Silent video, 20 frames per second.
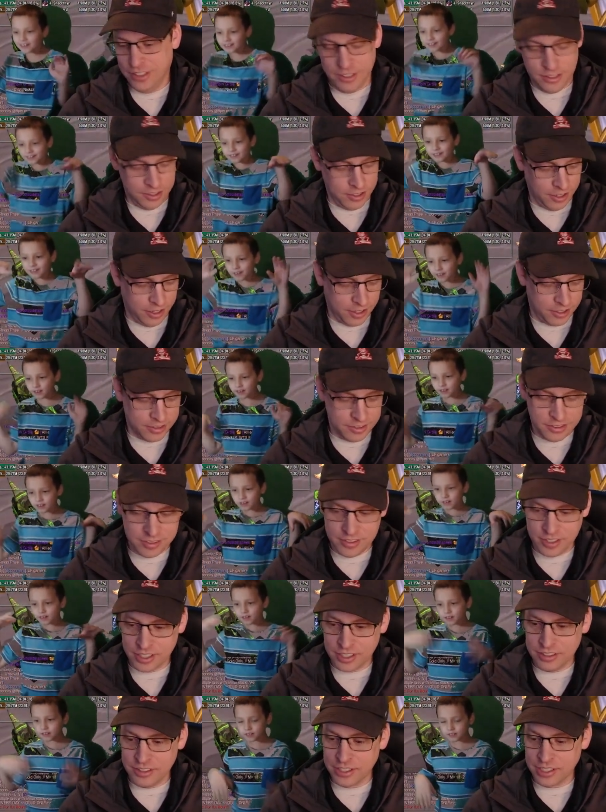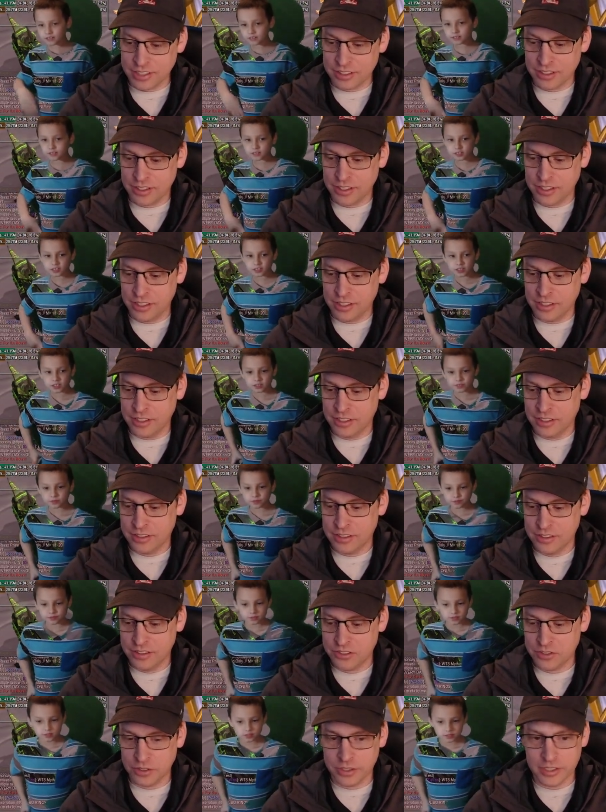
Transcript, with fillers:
Speaker 1: Alright, let's take a look at the key. So I